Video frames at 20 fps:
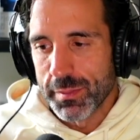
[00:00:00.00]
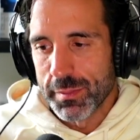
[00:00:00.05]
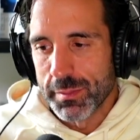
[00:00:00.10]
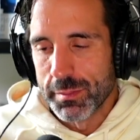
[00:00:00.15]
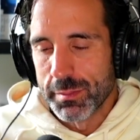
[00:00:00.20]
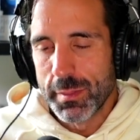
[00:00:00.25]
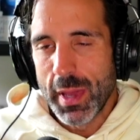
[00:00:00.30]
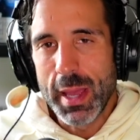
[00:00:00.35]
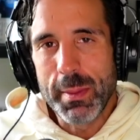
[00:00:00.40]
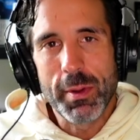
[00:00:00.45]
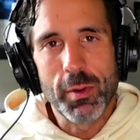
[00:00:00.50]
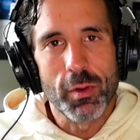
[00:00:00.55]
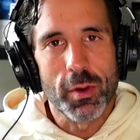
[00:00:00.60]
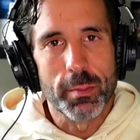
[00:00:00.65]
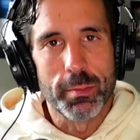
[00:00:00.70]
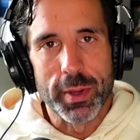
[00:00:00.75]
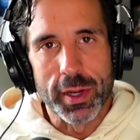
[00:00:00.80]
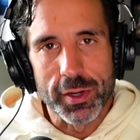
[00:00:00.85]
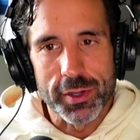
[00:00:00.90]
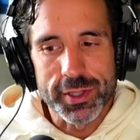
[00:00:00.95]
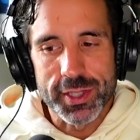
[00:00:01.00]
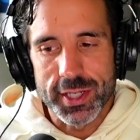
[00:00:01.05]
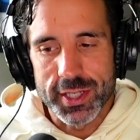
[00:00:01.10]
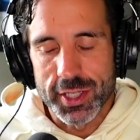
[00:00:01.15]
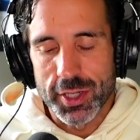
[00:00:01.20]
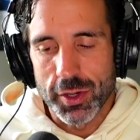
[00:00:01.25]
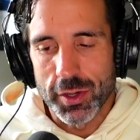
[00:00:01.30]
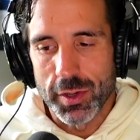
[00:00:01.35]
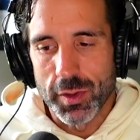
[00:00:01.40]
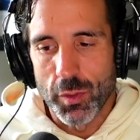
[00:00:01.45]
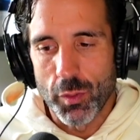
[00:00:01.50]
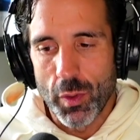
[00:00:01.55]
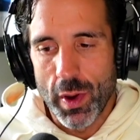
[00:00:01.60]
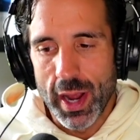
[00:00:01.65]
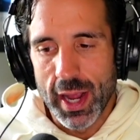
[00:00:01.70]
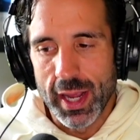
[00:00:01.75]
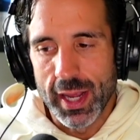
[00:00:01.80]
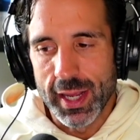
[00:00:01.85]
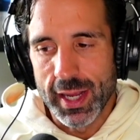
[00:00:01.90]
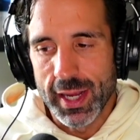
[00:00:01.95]
maybe we're built a certain
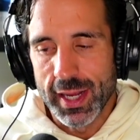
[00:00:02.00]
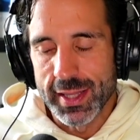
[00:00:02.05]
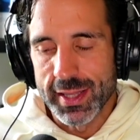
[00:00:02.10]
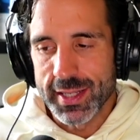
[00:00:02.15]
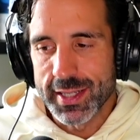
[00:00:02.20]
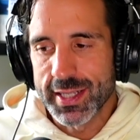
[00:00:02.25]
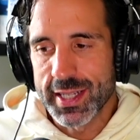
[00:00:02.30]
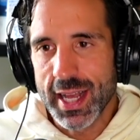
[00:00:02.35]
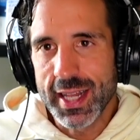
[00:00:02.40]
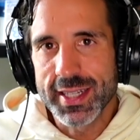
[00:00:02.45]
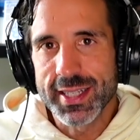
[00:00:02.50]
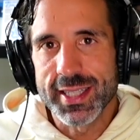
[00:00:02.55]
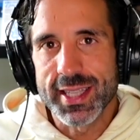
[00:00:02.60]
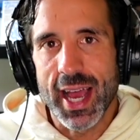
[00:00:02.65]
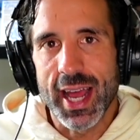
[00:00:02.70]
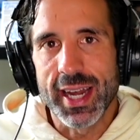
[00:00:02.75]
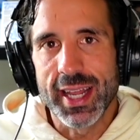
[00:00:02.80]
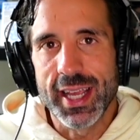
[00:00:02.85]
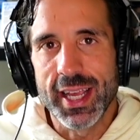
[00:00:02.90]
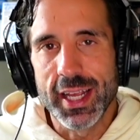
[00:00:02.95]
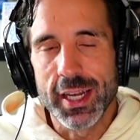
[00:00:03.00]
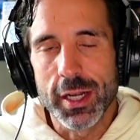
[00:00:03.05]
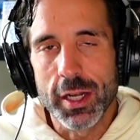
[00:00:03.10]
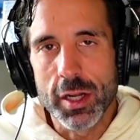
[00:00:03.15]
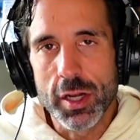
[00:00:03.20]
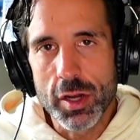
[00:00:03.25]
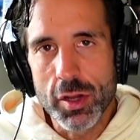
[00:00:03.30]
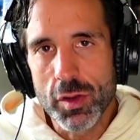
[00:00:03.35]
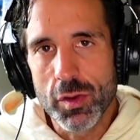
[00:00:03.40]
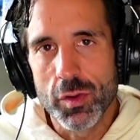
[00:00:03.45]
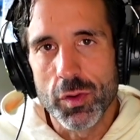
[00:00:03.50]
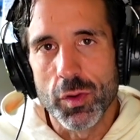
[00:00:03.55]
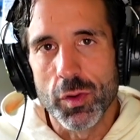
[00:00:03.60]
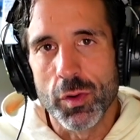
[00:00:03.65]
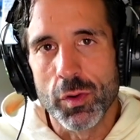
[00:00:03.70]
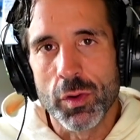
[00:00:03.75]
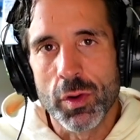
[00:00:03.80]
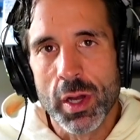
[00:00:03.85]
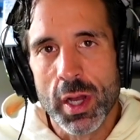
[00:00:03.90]
way, in the sense that he knew